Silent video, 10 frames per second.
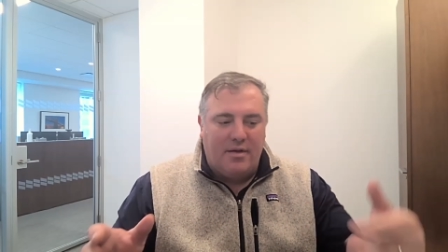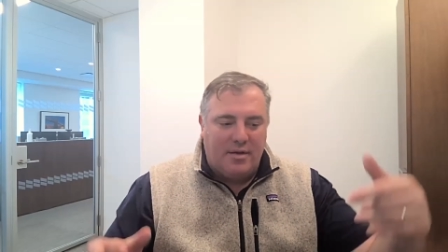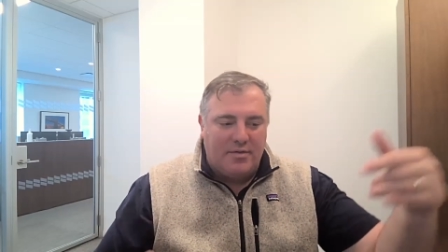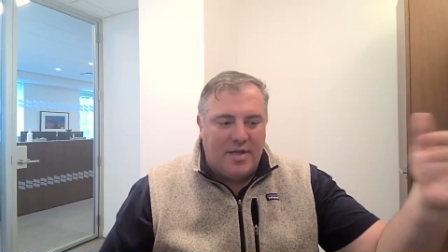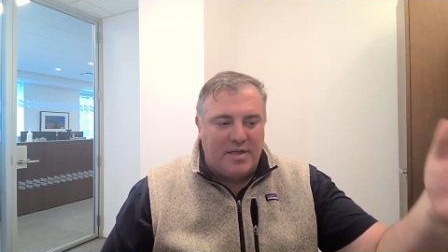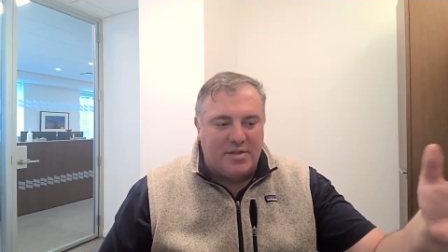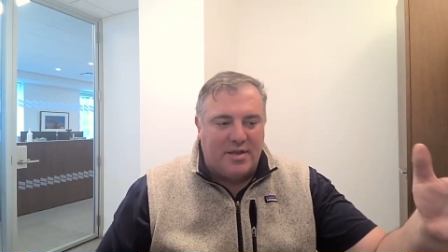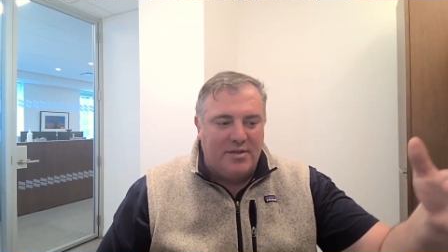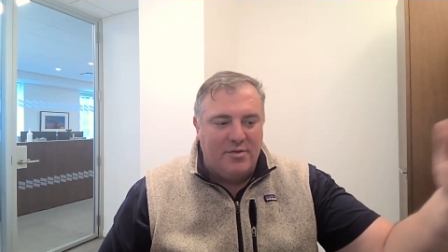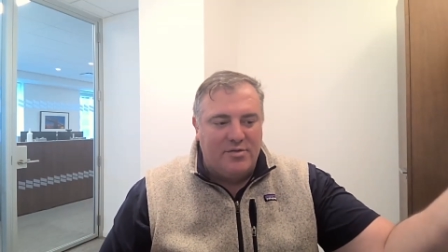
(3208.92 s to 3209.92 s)
Tesla can
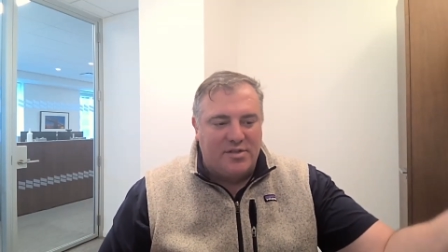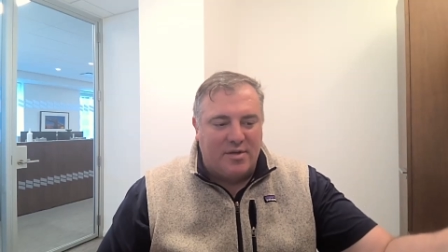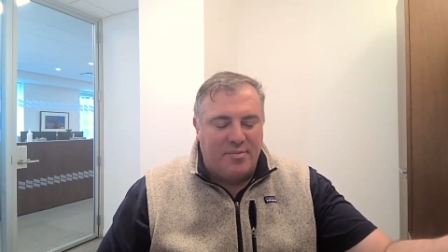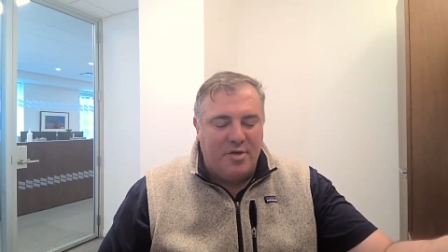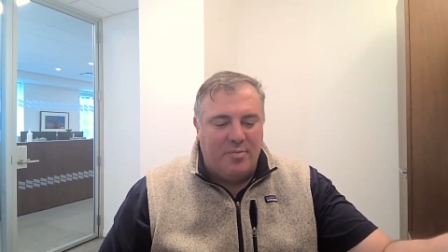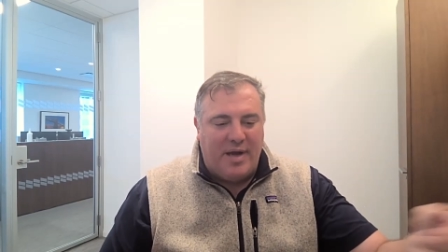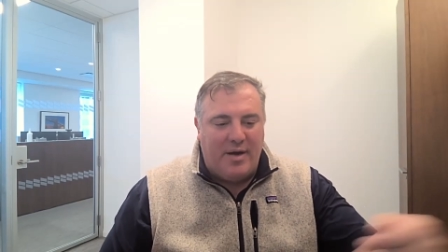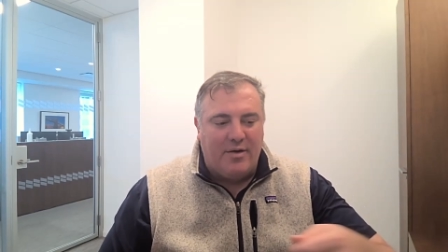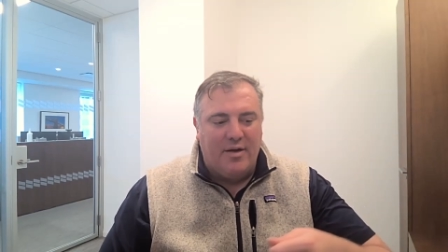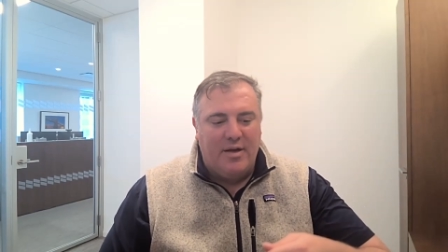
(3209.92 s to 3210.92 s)
use as compute
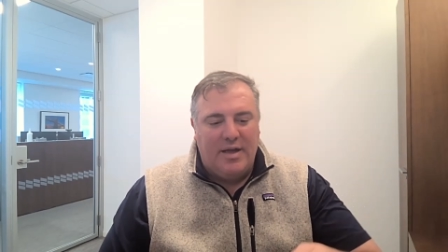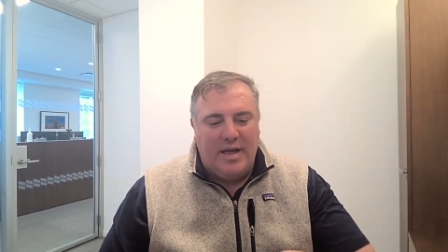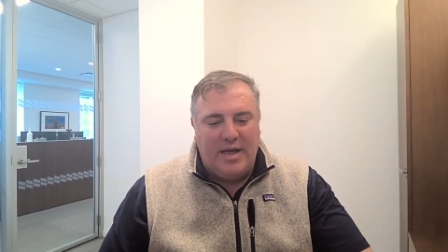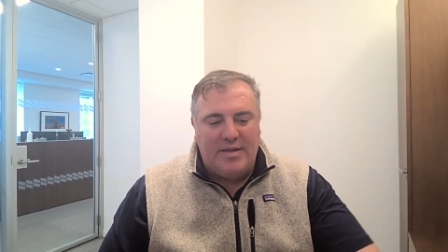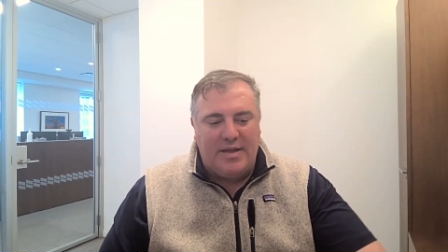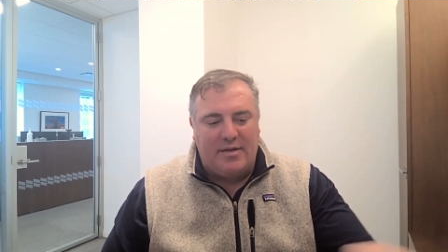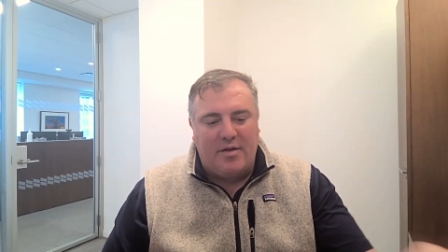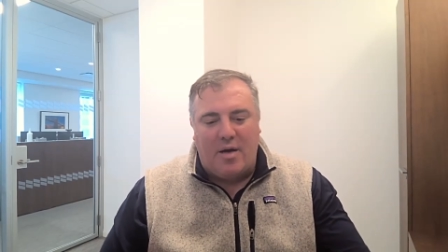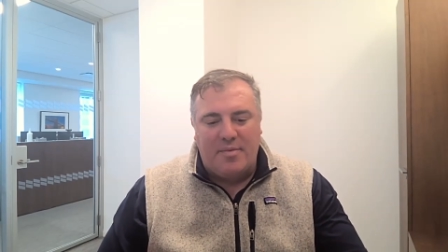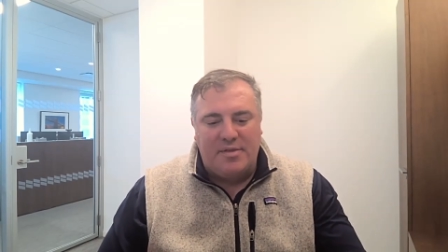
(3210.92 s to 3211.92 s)
power and then
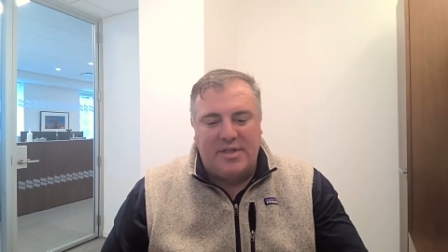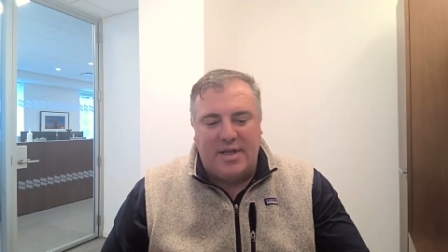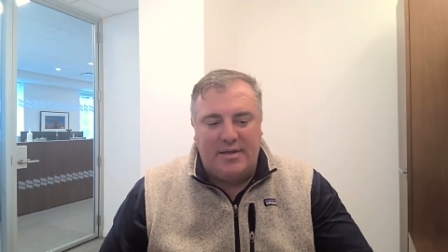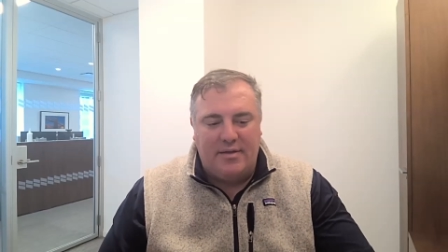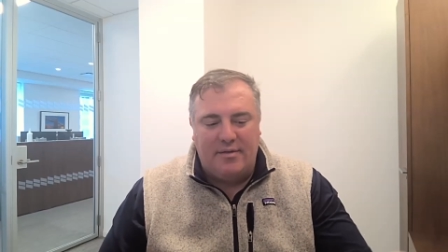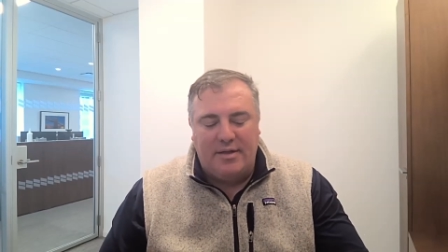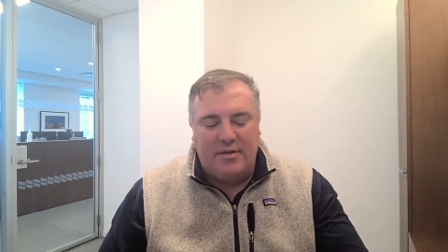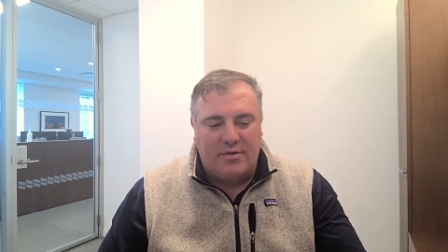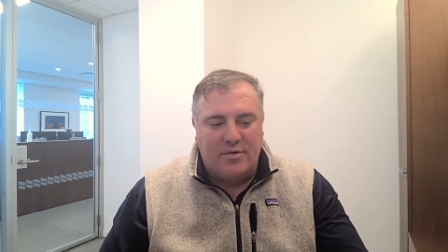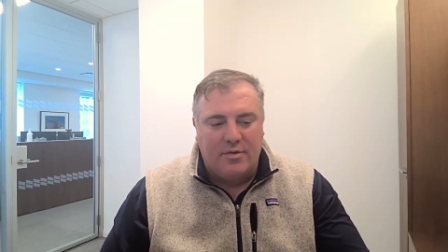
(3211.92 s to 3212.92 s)
compensate either
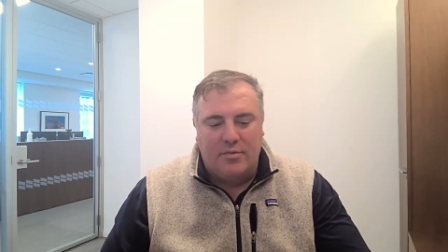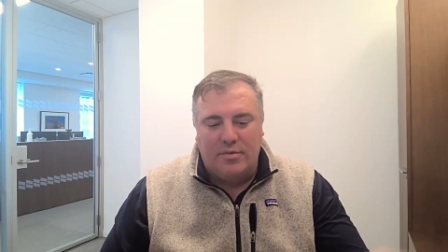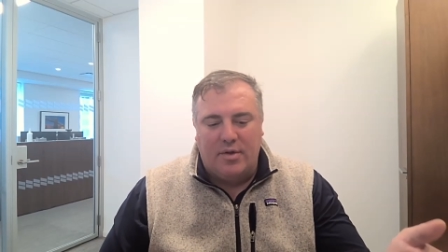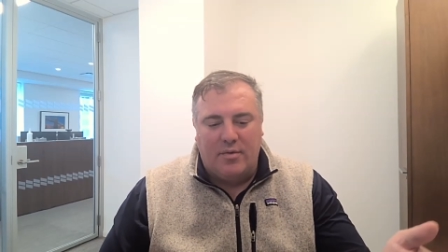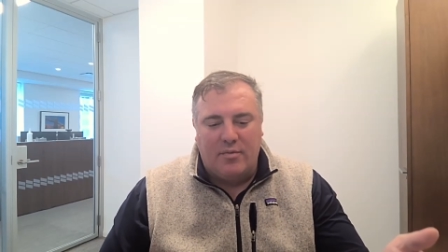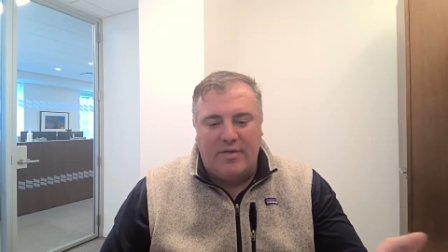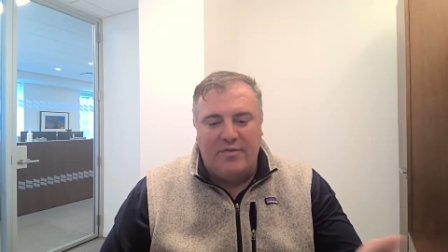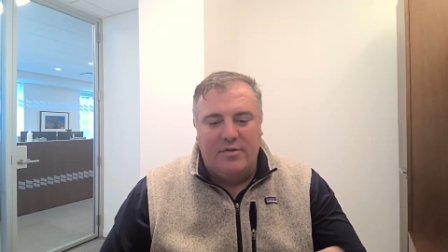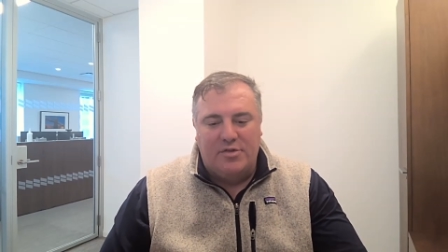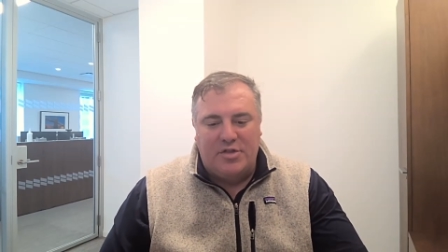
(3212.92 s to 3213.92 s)
through revenue
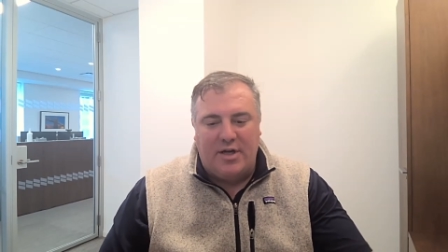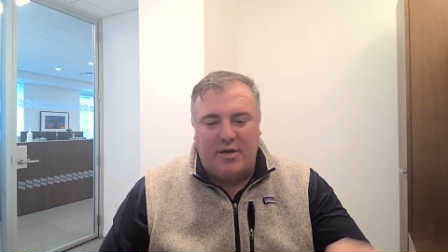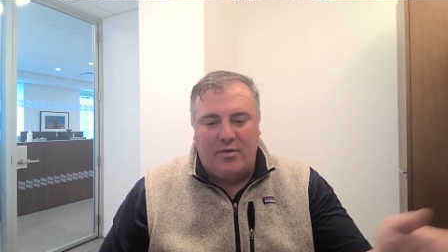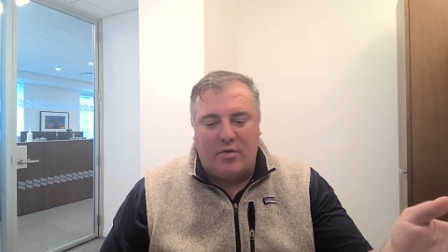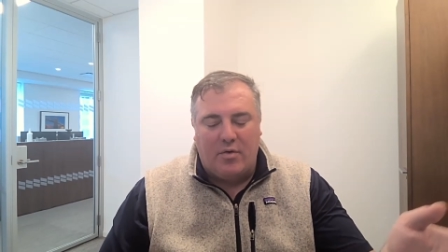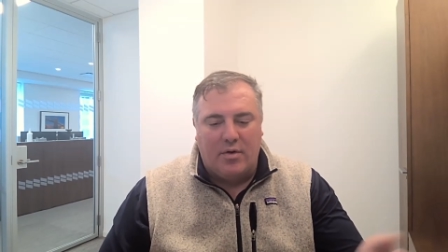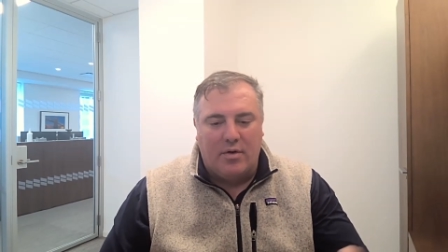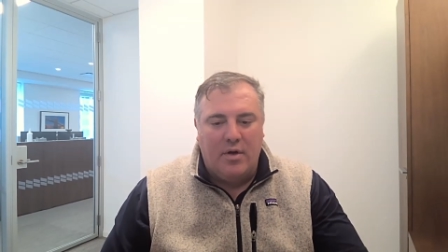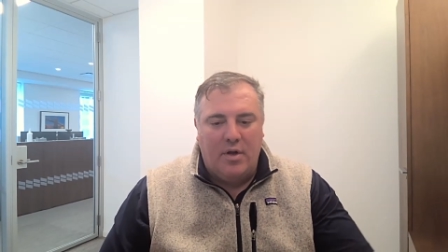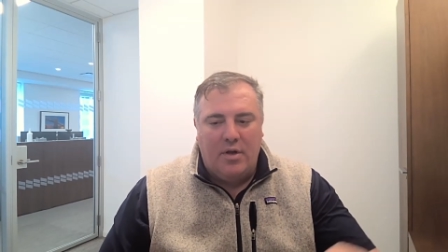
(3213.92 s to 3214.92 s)
share or
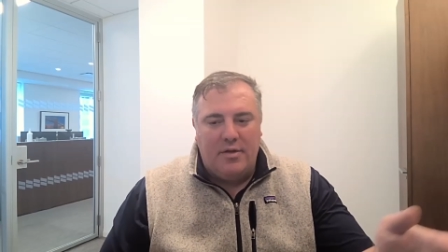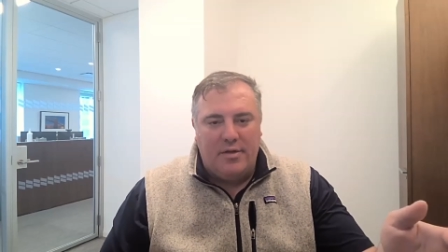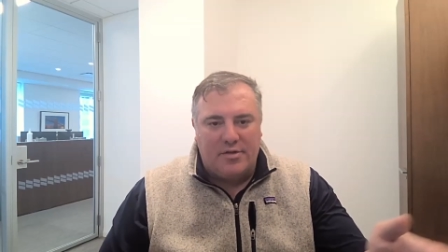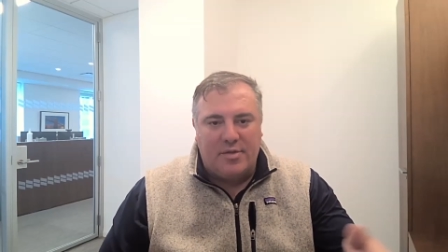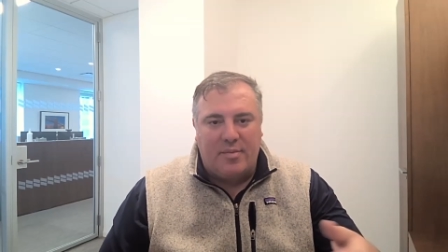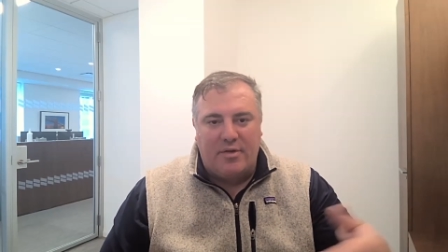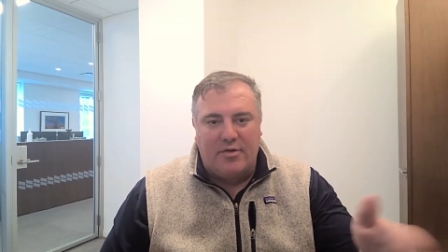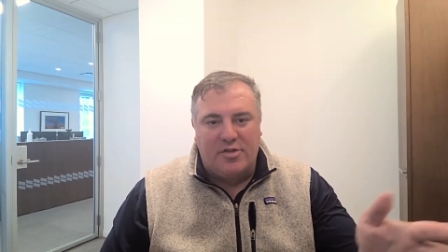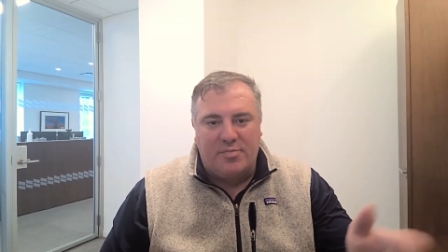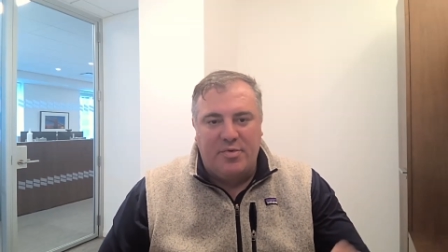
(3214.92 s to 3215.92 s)
some other
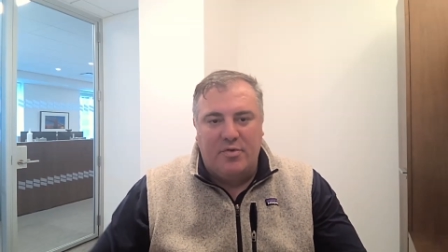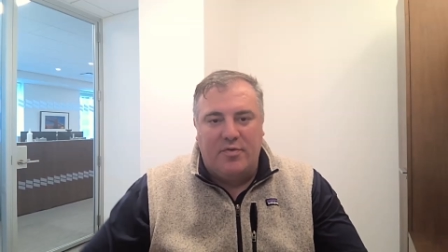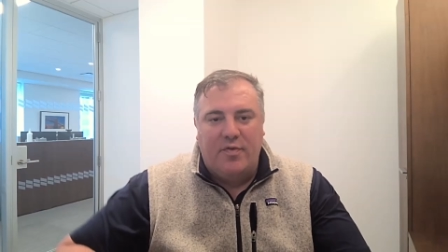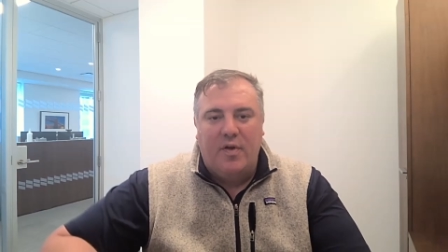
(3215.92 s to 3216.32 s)
spoof.